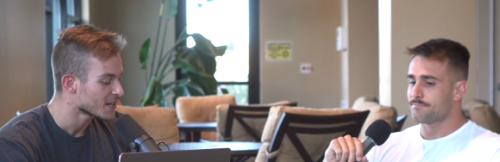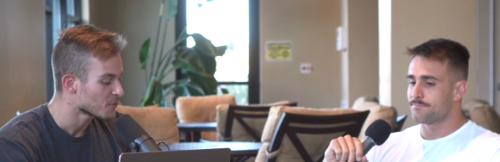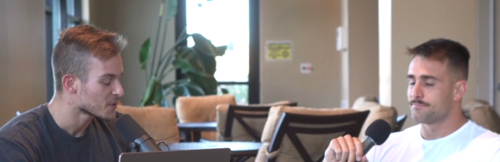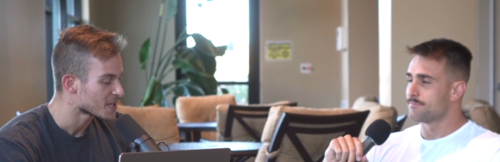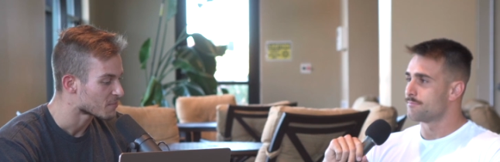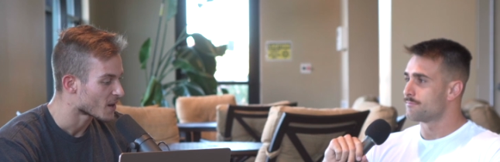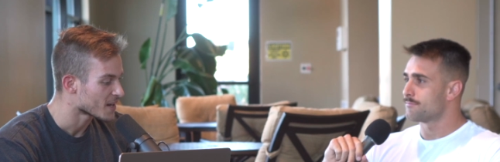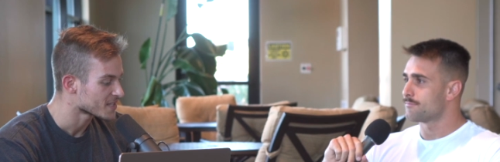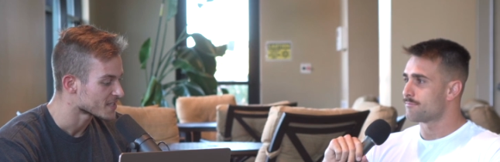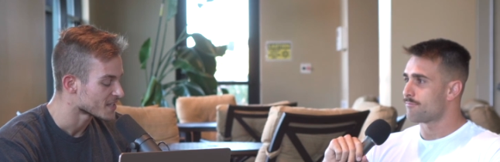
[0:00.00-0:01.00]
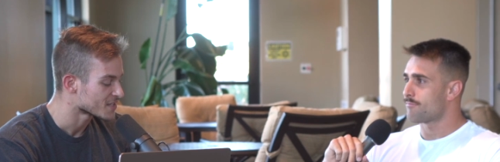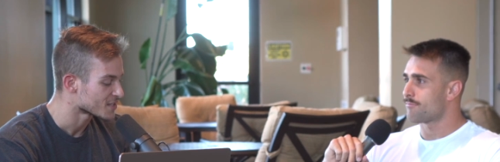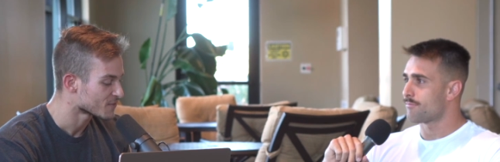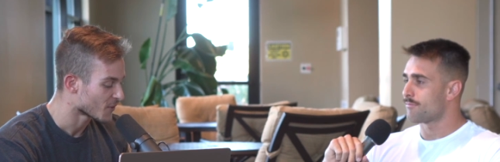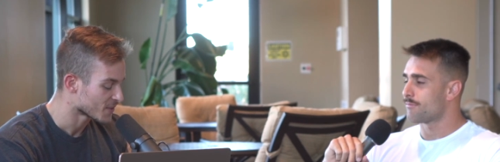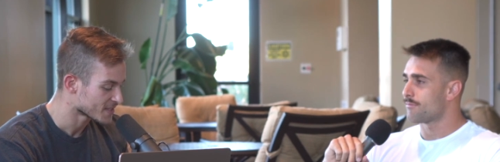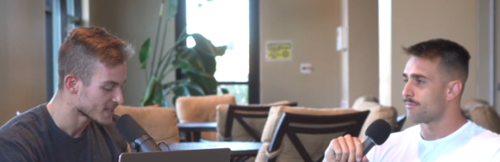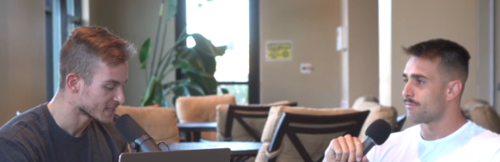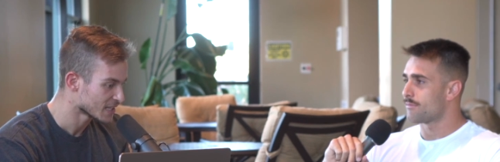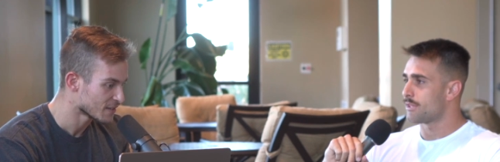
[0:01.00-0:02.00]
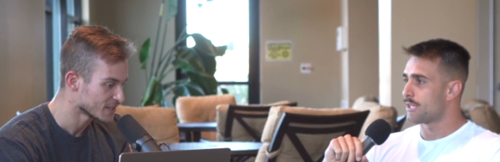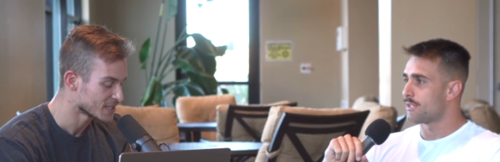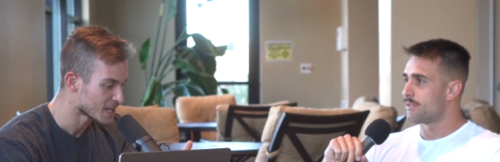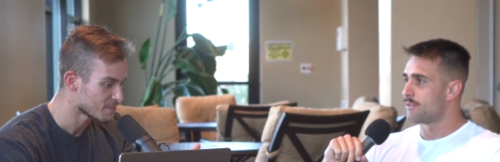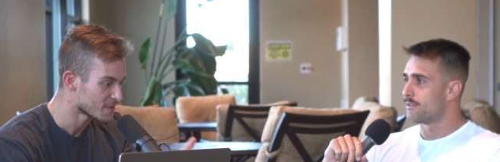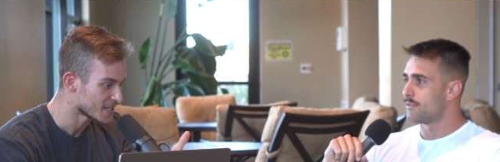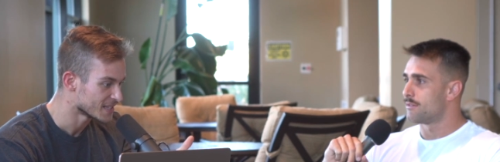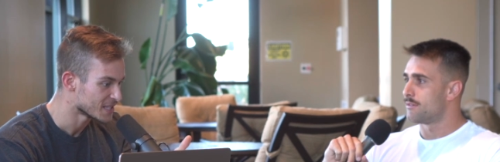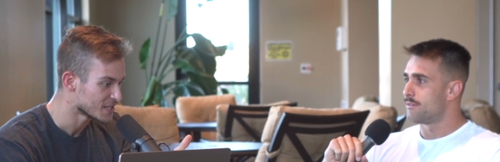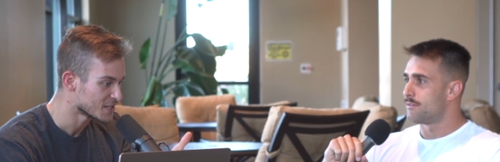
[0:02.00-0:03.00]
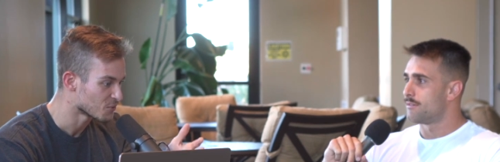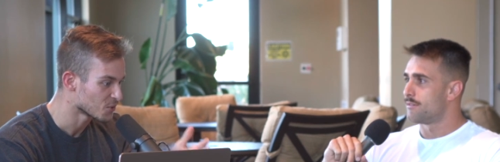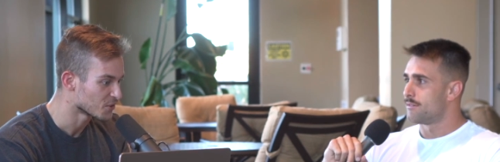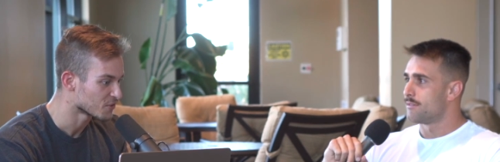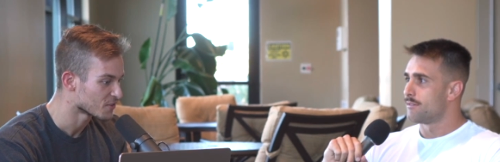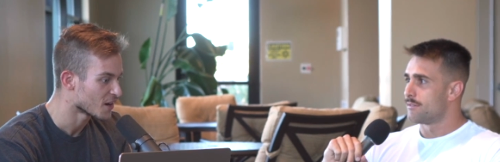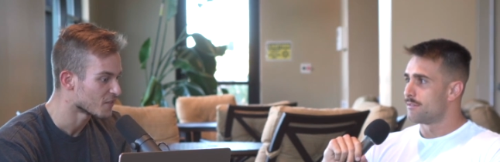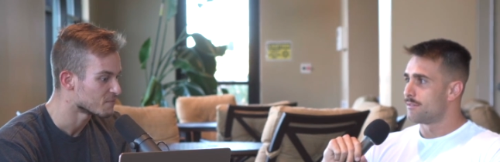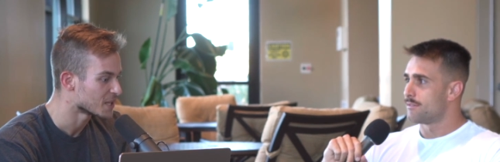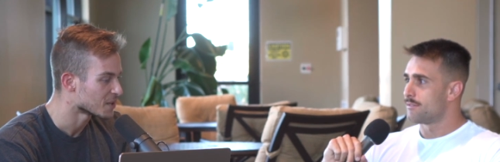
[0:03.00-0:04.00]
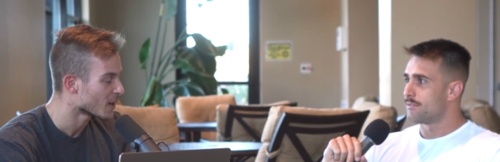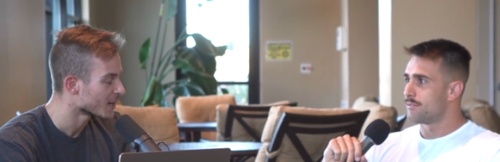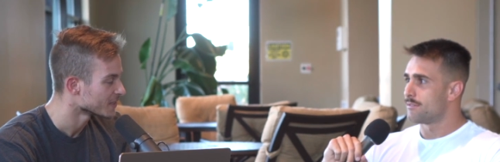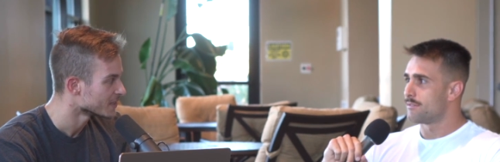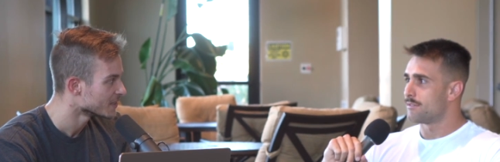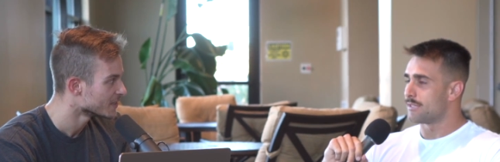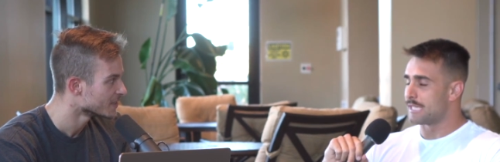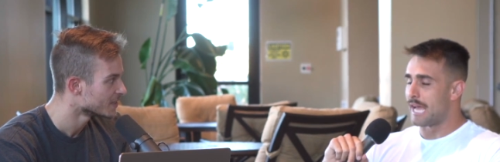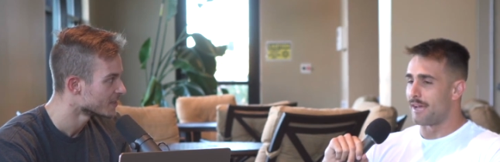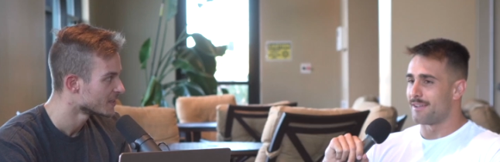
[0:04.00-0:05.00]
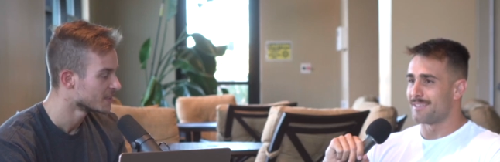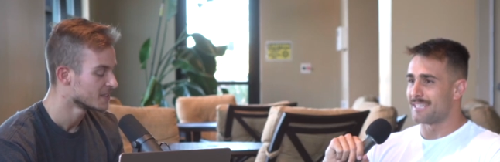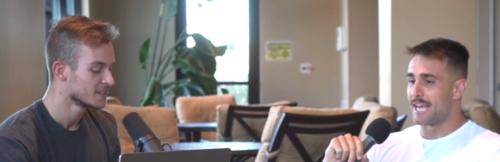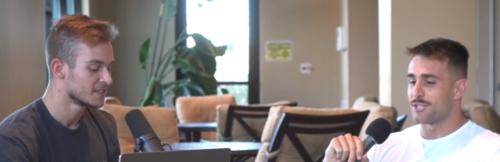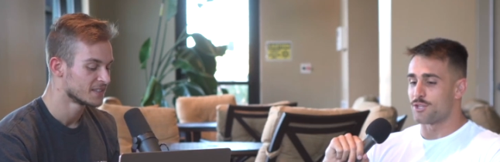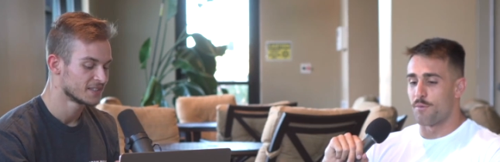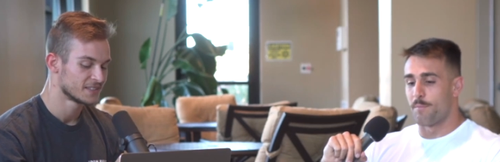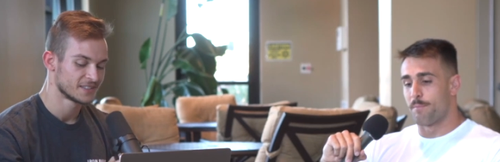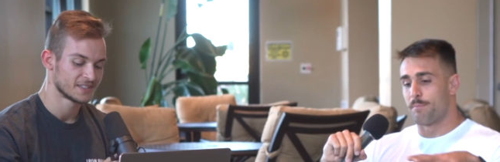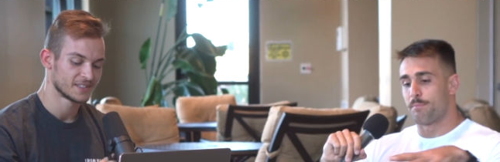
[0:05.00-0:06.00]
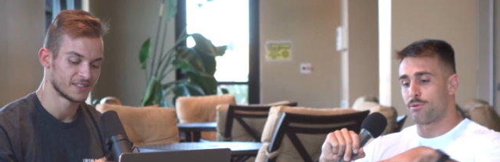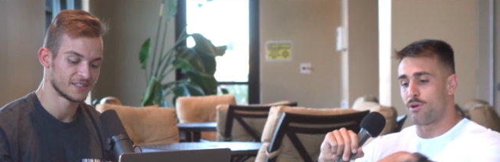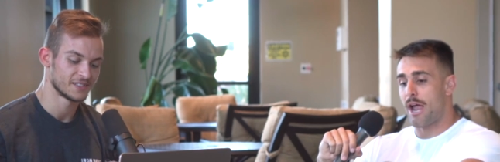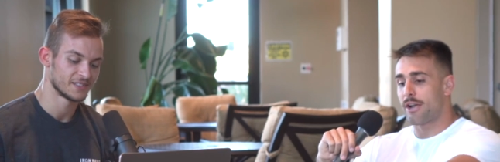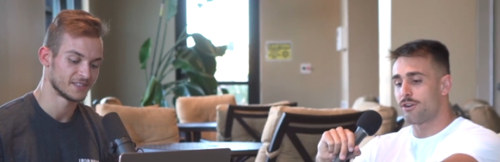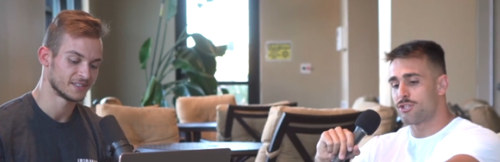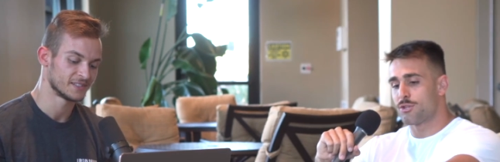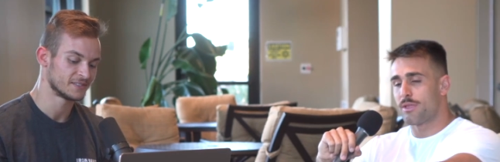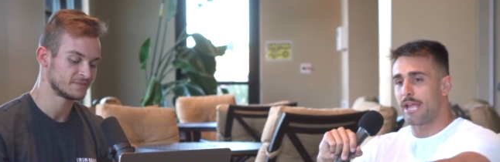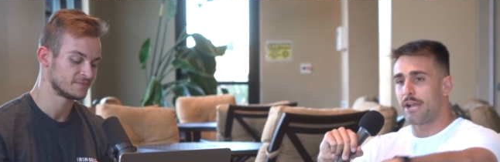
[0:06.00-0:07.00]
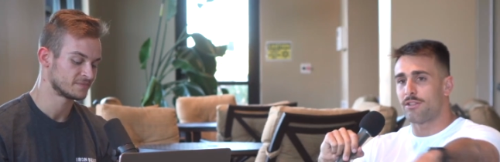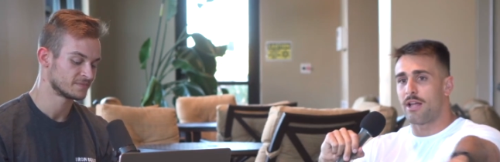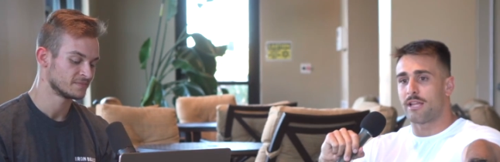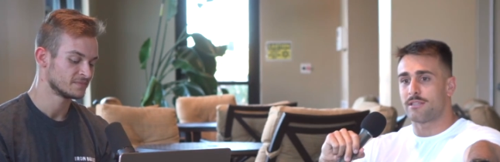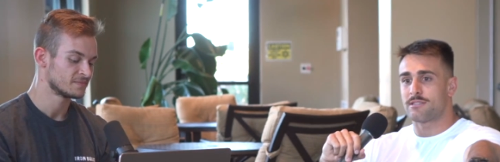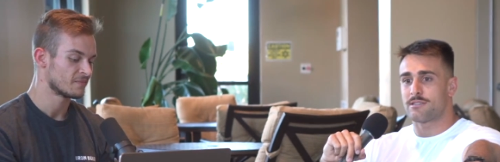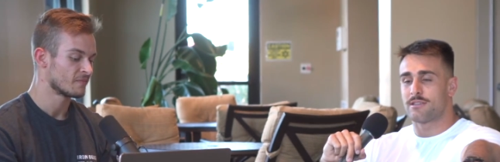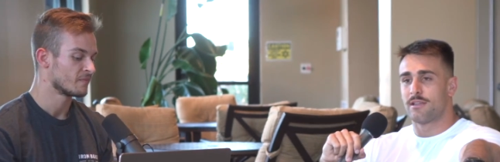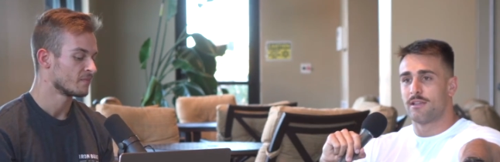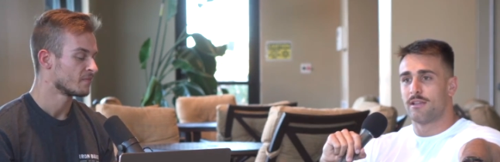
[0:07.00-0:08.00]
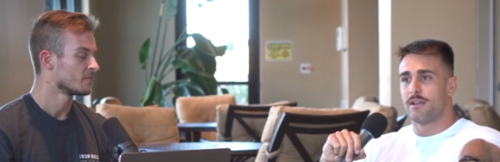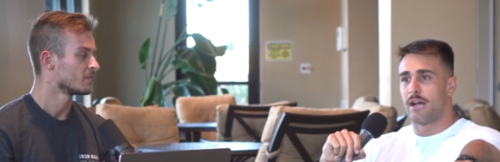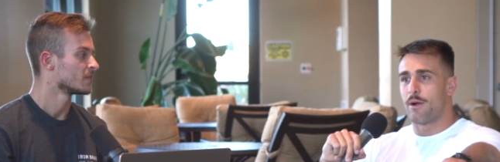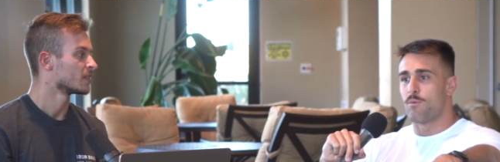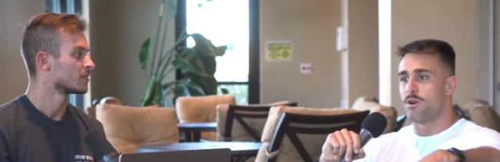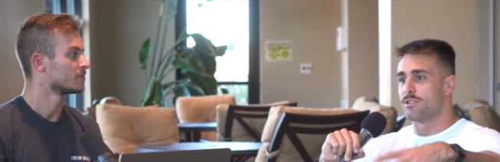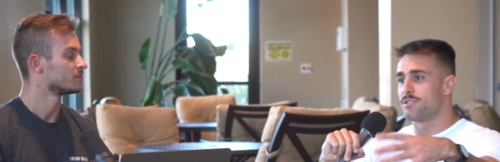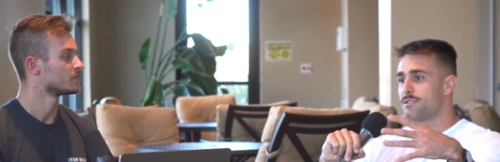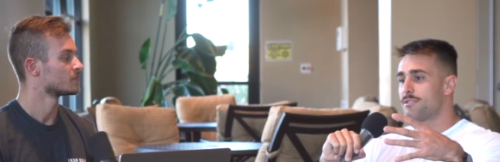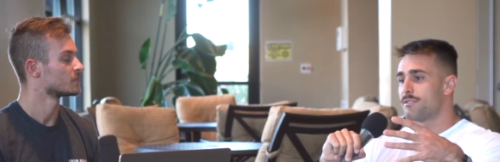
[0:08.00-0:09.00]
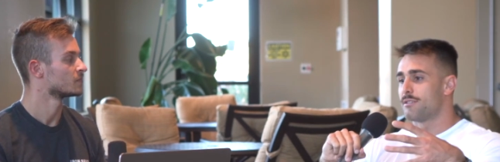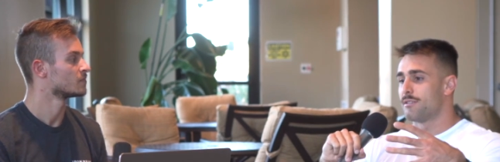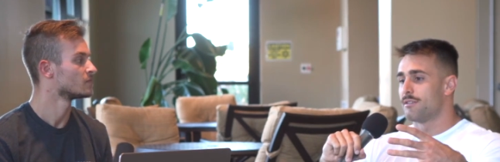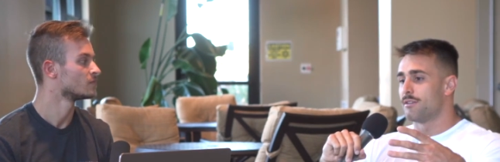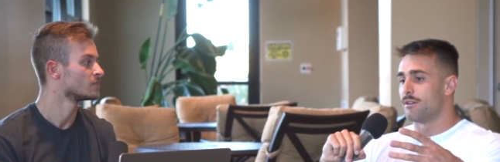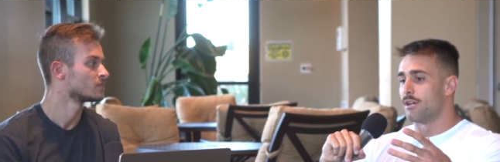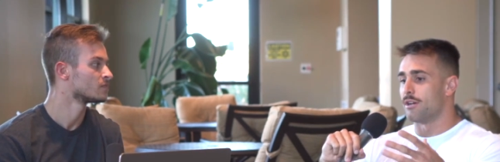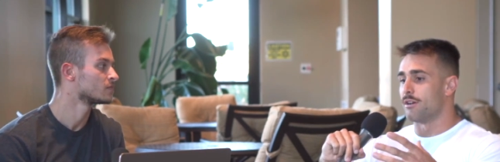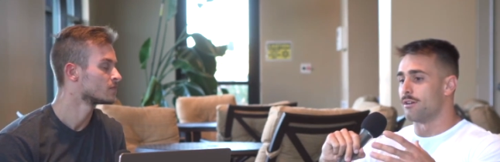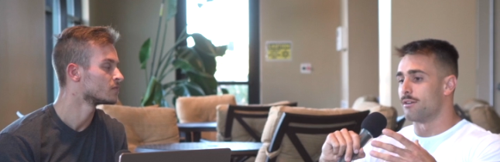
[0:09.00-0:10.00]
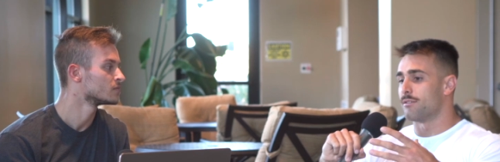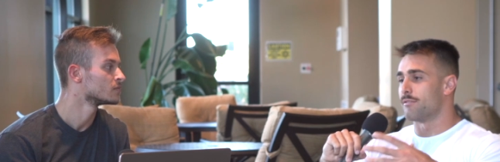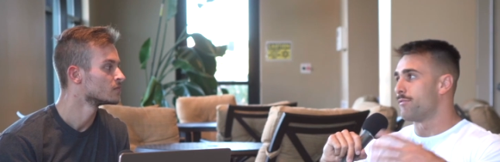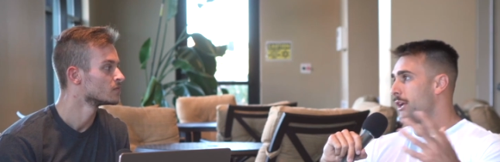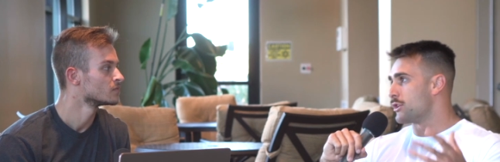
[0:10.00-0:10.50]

Speaker 1: kind of what that process is as far as kind of leveling up in the the world of, of being a pilot.
Speaker 2: Yeah, yeah. So prior to the airlines, I was a flight